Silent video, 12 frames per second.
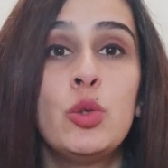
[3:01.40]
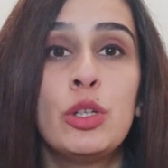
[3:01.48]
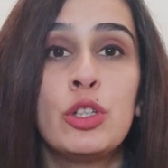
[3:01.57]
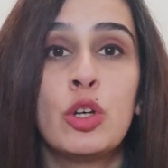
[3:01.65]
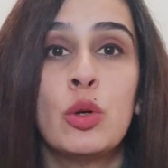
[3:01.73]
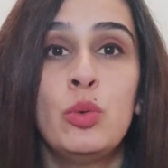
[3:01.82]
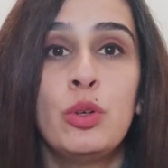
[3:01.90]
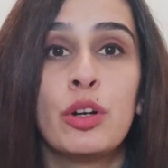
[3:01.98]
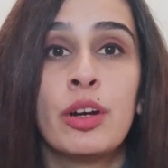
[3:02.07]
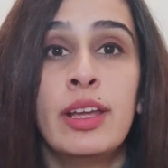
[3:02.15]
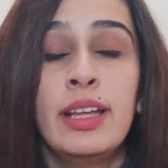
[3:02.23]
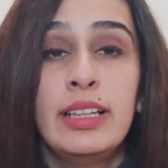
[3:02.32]
to its
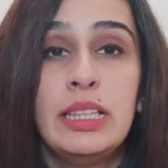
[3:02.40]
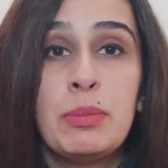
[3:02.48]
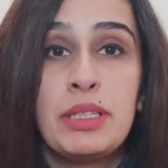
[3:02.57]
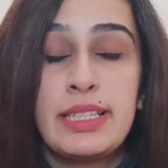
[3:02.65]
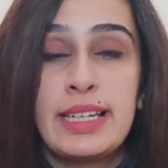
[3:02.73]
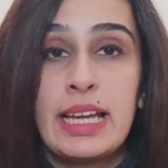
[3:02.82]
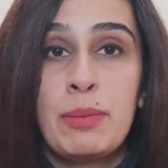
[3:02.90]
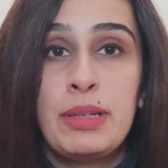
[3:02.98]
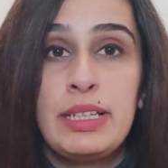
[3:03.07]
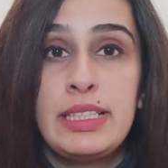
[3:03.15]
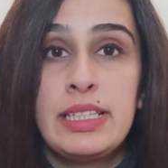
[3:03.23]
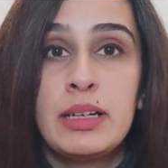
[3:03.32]
owner. Limited
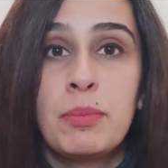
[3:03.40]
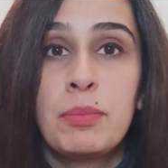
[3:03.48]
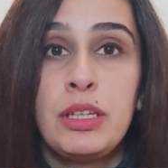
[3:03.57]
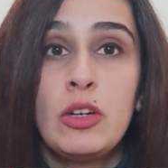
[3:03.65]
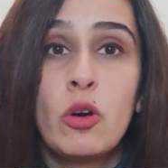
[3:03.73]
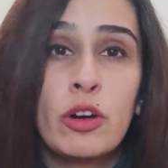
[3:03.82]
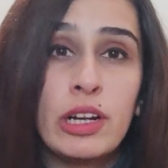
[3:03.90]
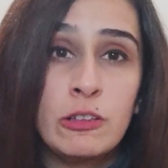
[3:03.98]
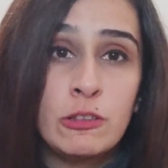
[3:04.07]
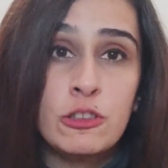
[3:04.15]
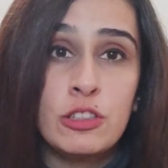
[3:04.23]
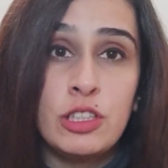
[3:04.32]
liability company or
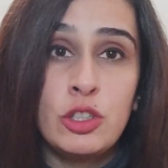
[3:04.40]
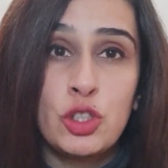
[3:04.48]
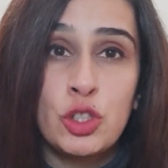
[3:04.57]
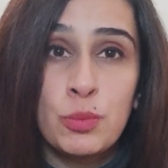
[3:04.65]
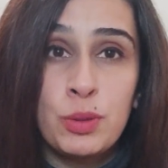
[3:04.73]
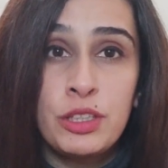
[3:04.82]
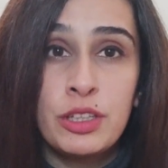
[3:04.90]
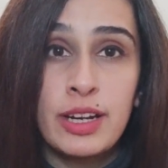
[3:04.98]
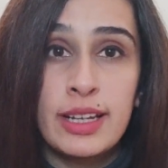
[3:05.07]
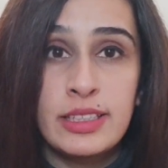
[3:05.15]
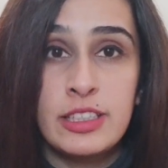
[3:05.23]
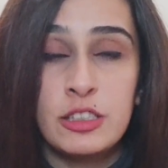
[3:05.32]
LLC should be there
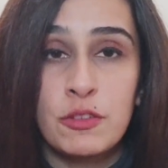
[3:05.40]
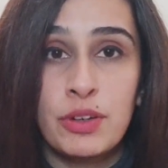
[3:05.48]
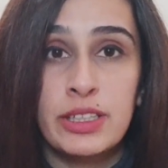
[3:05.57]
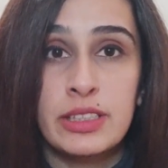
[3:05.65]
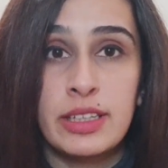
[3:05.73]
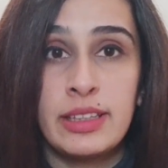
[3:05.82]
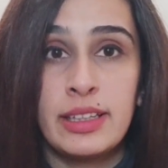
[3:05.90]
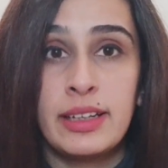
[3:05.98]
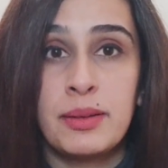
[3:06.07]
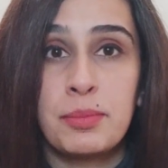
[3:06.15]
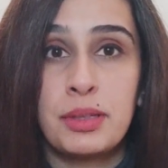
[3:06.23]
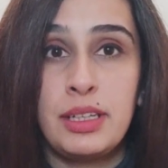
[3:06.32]
as a suffix in the
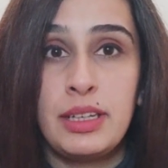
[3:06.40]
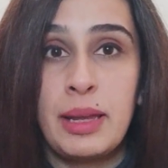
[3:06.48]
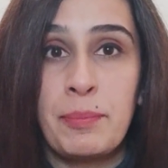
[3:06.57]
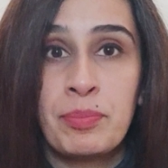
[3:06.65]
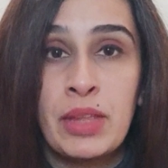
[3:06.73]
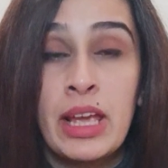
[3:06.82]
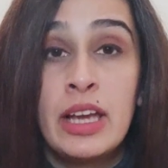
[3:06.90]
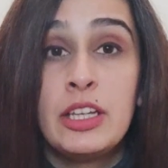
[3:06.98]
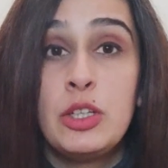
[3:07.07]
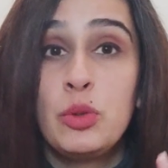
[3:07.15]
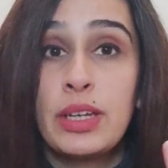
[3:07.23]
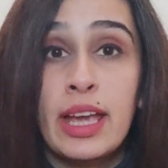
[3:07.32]
company name.
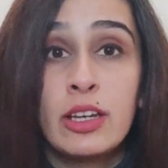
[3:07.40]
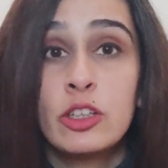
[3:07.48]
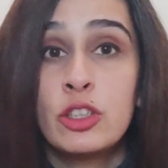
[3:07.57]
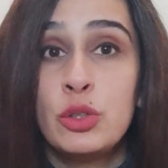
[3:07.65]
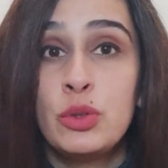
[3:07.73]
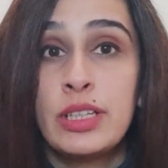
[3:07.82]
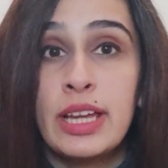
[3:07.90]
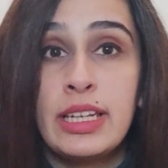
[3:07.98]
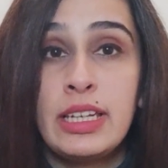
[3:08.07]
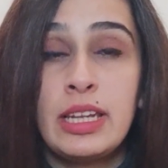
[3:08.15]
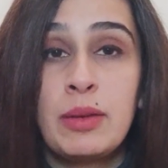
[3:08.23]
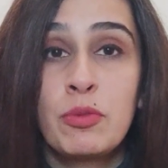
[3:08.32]
You cannot use
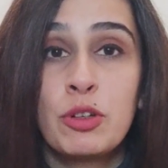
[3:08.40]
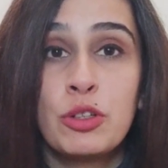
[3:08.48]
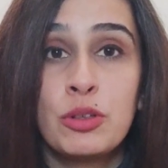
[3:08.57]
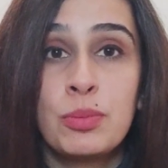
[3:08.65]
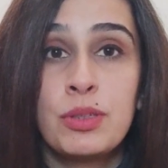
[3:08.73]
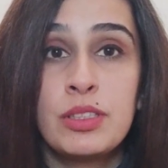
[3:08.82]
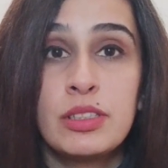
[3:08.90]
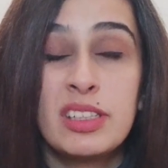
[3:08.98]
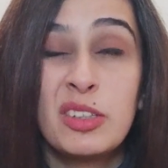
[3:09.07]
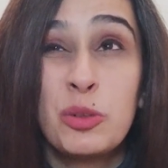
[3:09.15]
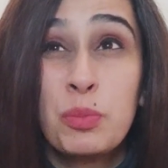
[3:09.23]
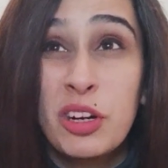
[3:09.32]
any name for your business
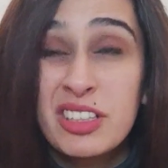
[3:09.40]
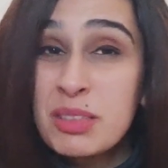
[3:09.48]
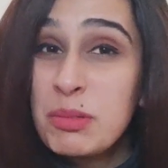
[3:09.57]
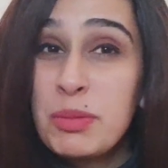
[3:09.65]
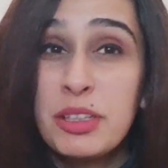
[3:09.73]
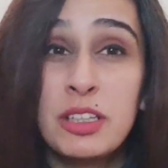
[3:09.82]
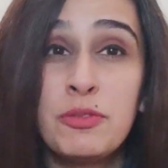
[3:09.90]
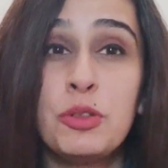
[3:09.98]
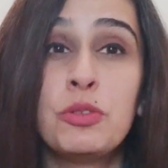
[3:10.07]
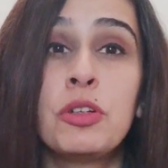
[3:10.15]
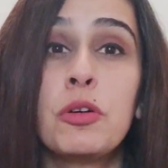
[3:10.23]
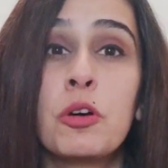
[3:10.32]
that could possibly be
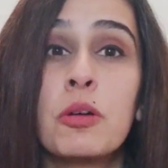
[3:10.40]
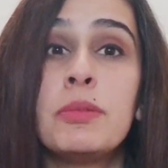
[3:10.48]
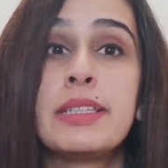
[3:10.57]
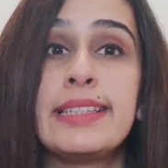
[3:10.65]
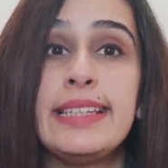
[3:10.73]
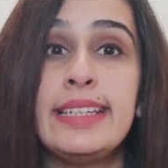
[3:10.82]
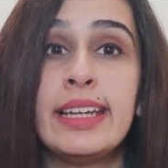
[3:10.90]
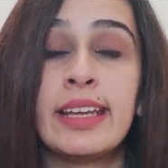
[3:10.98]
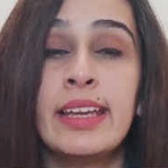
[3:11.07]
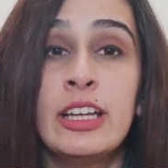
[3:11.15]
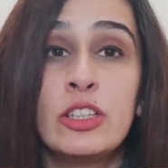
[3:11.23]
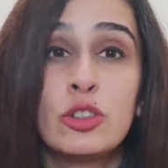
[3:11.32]
confusing or misleading.
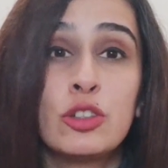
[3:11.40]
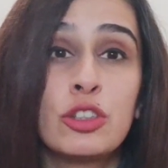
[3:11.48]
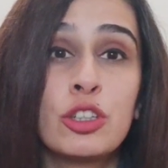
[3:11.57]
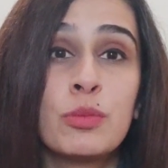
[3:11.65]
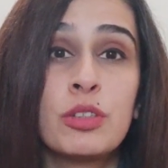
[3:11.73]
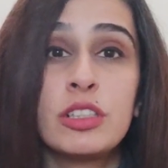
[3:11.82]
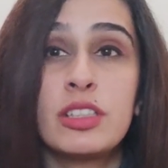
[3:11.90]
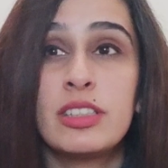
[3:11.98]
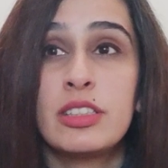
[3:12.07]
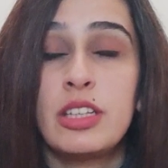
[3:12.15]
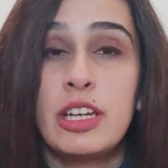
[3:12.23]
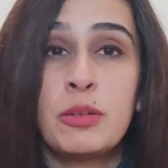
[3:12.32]
So terms such
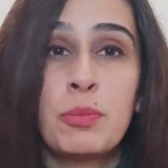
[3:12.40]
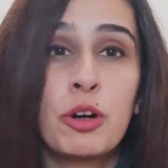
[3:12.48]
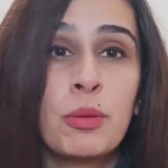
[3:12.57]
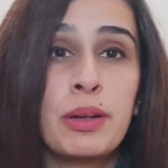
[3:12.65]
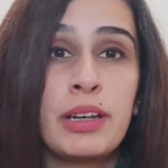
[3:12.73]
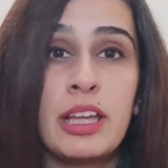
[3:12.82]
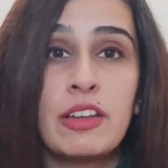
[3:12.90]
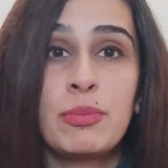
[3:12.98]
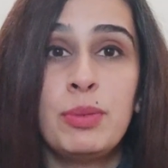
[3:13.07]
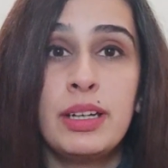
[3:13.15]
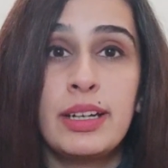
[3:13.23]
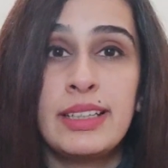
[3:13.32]
as State Department,
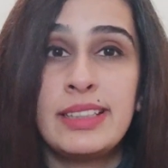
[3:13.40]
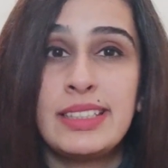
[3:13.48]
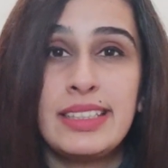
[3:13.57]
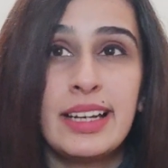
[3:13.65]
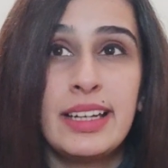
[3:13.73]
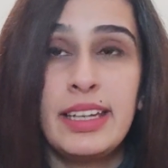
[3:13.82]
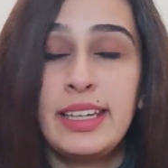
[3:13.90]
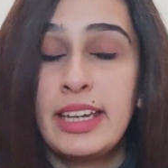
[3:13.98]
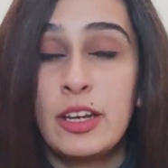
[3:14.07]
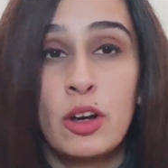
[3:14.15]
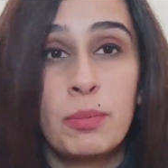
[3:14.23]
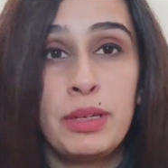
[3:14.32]
FBI, and CIA
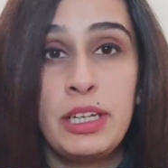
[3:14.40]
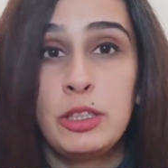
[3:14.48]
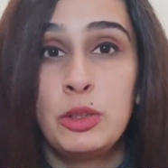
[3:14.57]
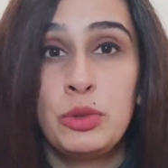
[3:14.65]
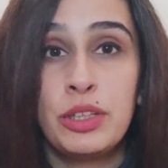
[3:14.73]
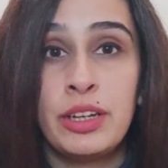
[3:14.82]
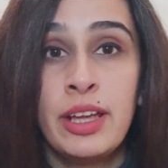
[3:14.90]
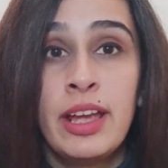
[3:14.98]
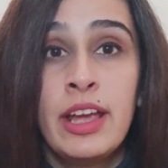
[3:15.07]
cannot be included.